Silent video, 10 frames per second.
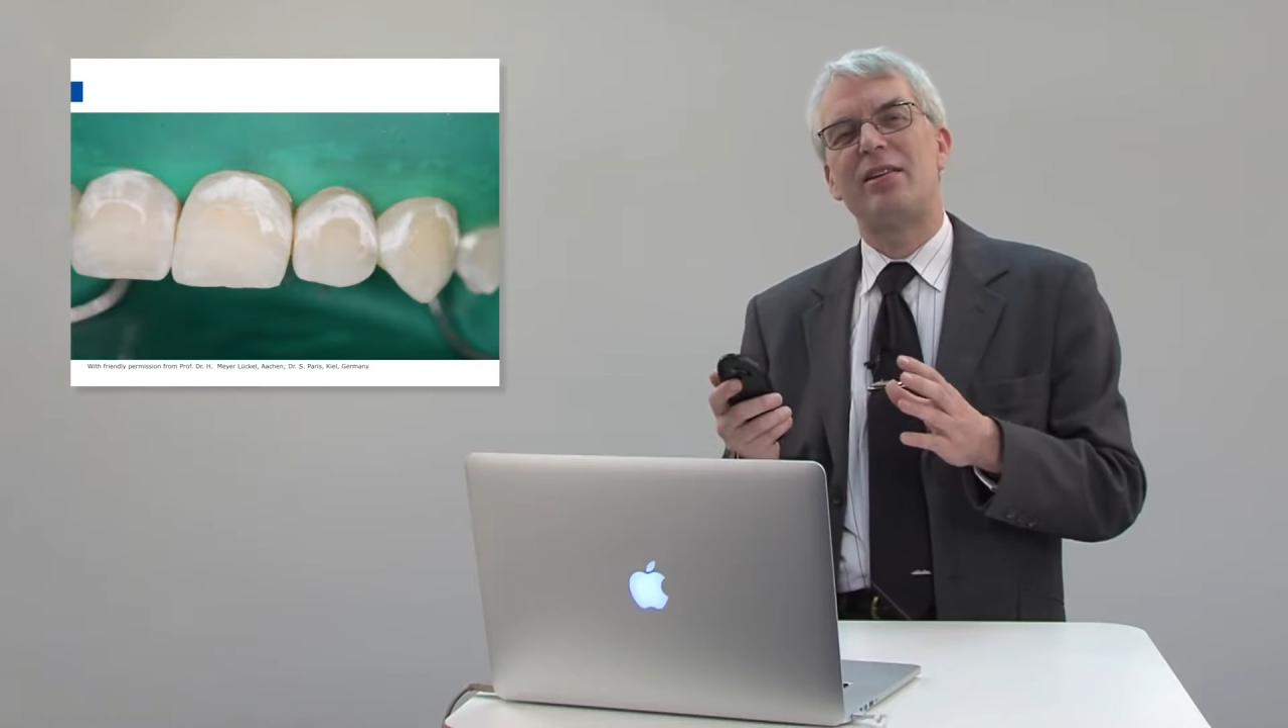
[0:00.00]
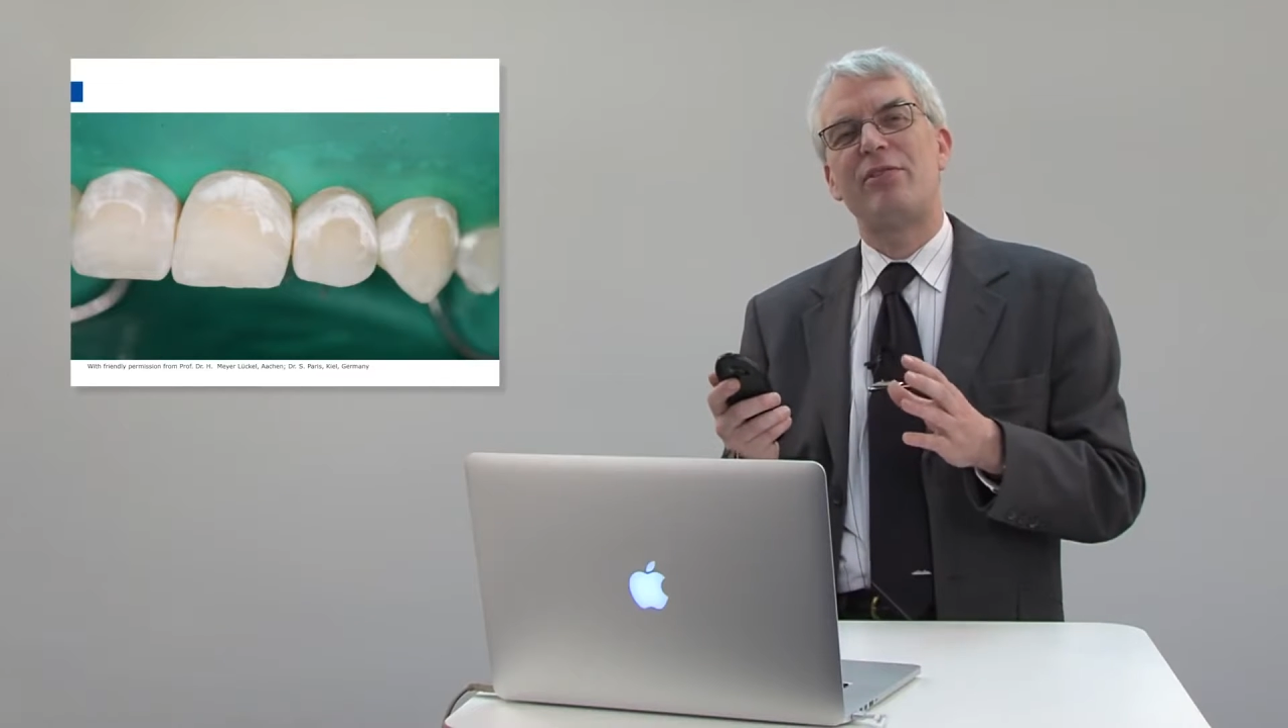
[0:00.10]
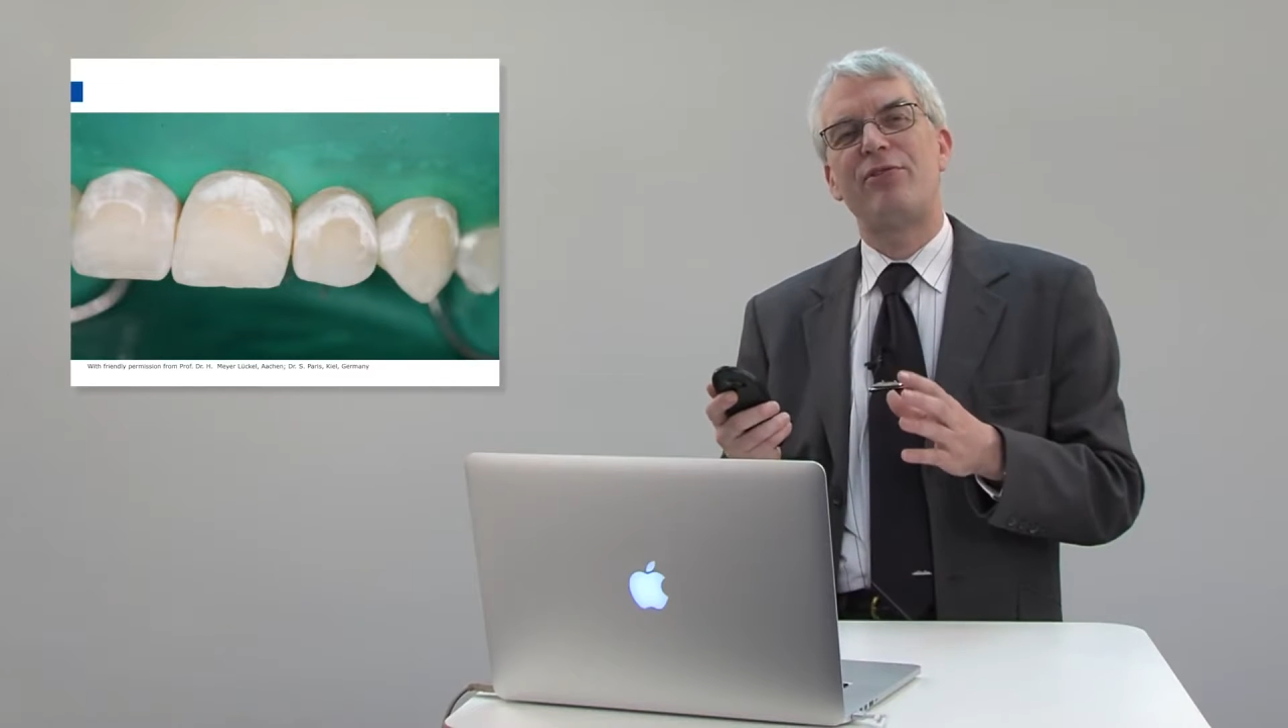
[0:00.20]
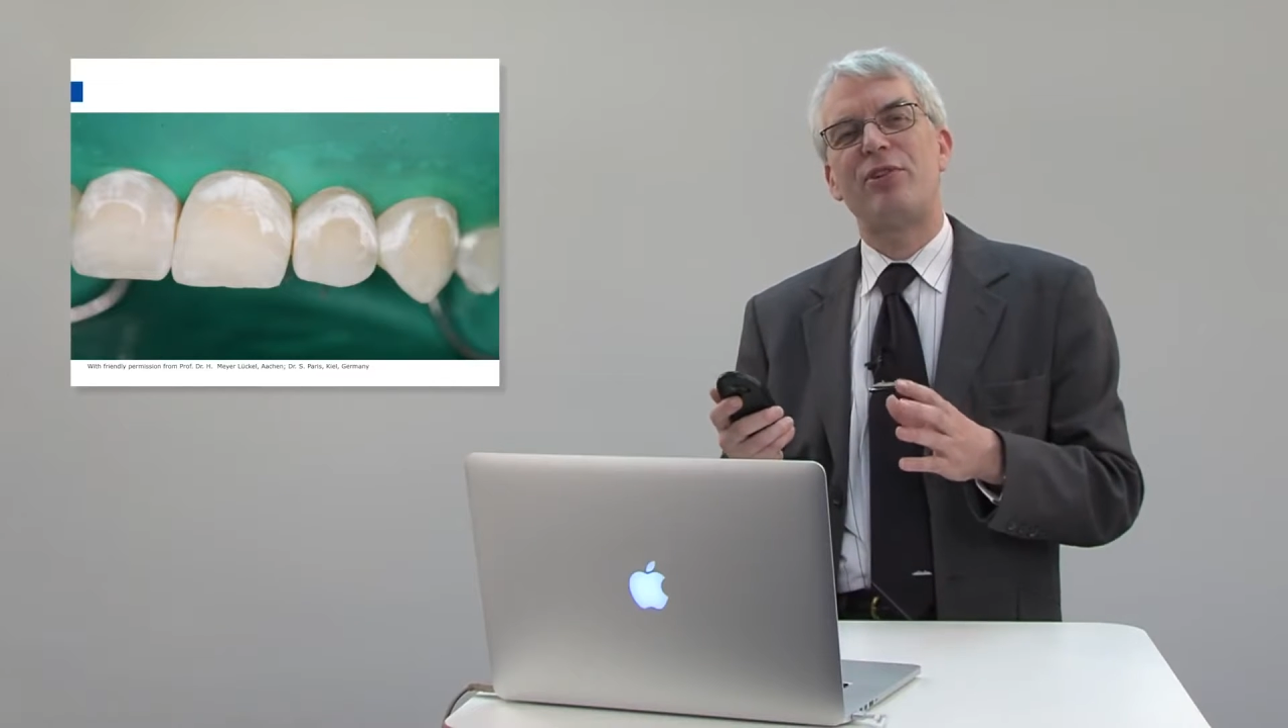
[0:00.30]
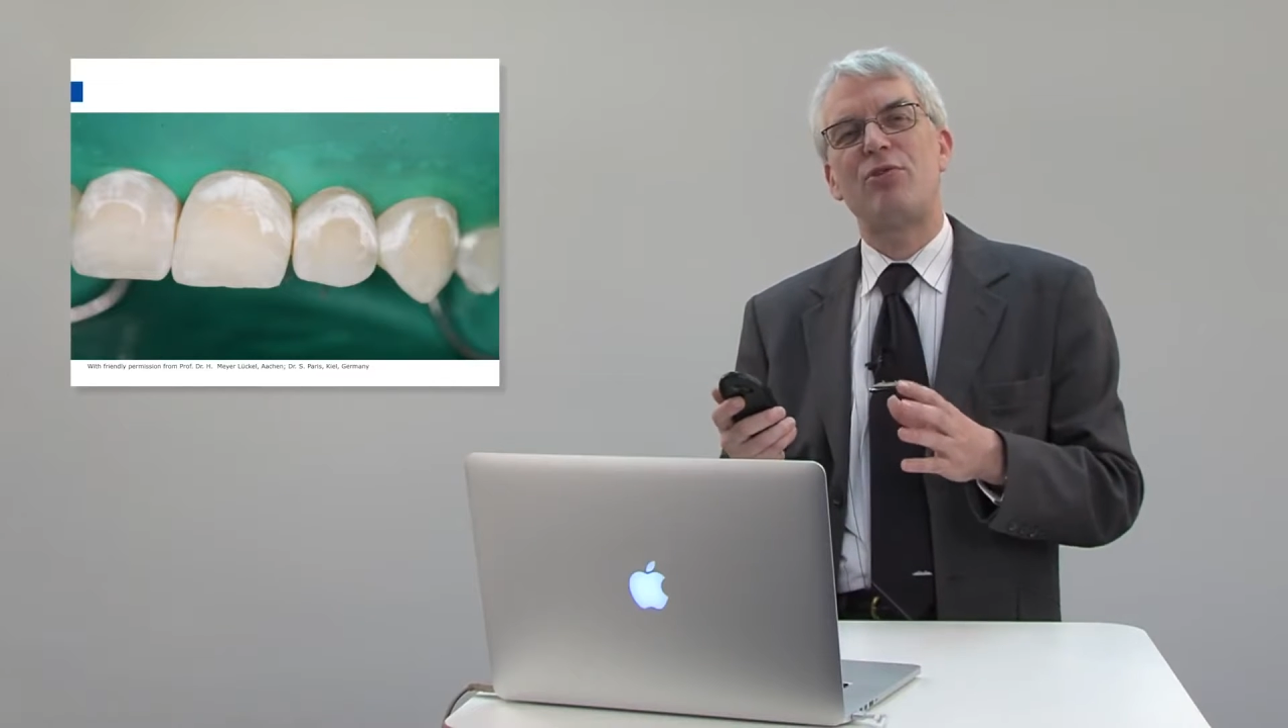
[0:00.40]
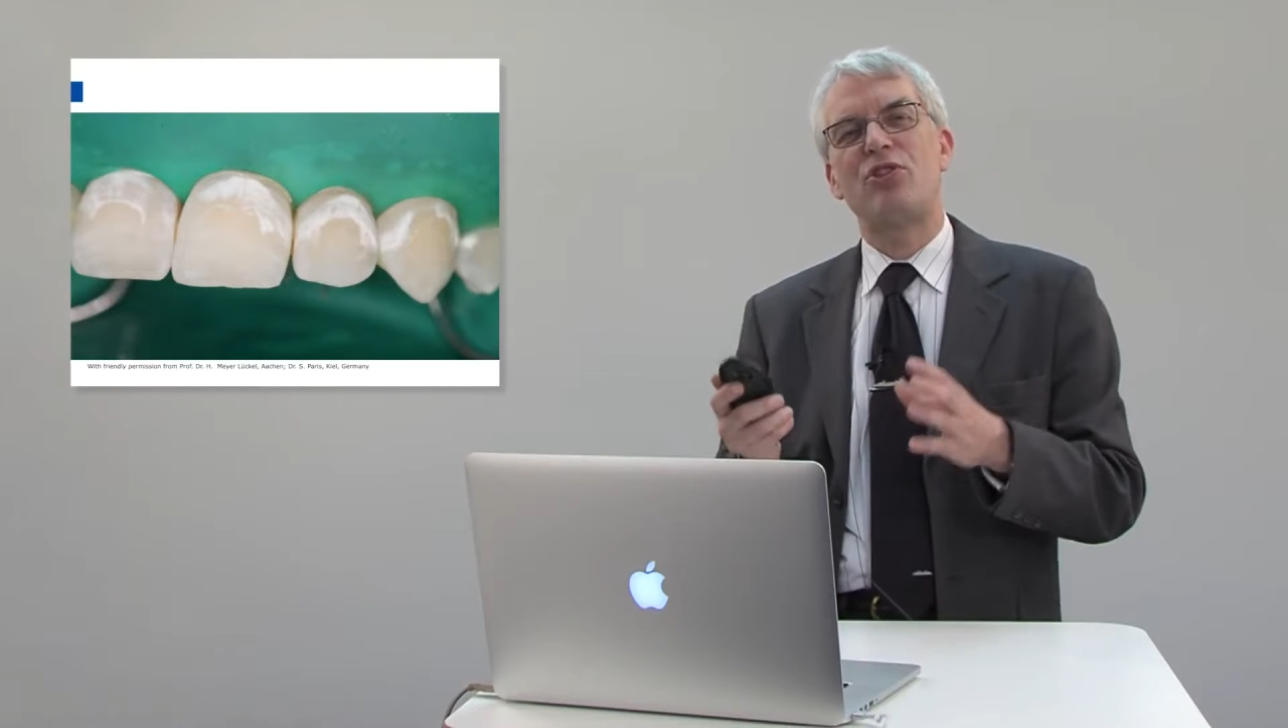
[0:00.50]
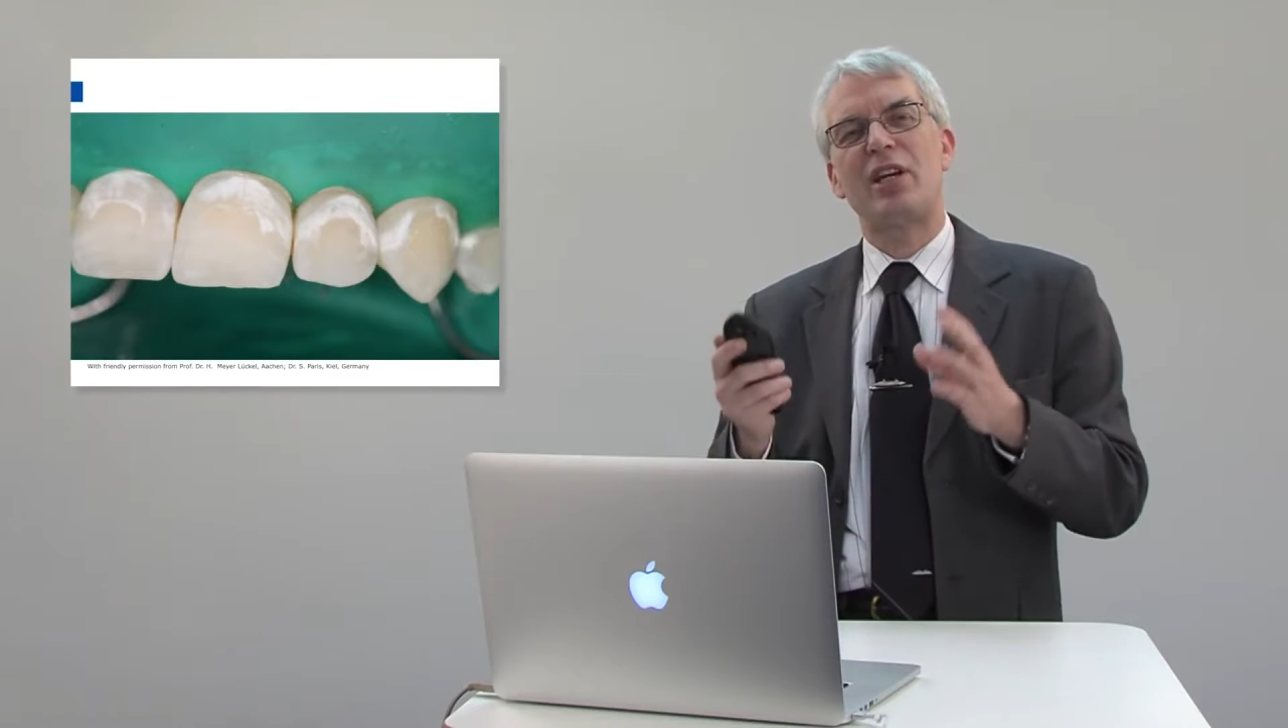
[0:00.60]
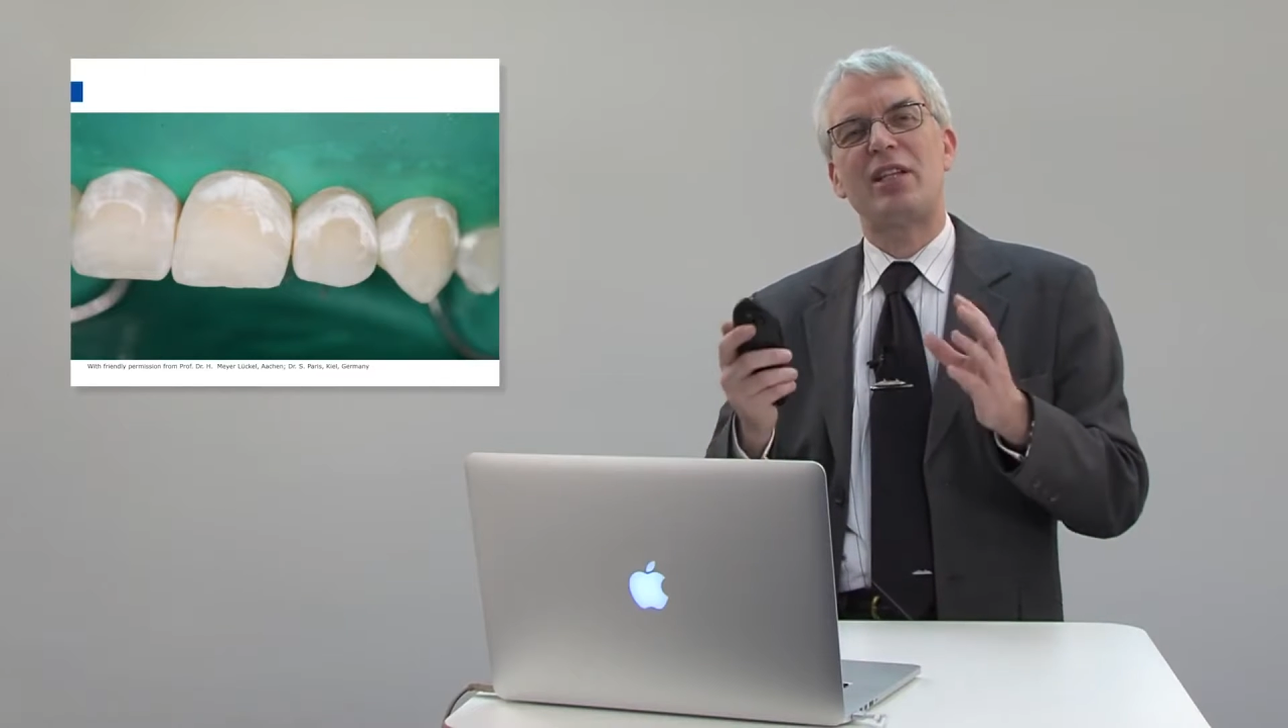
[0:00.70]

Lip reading: the future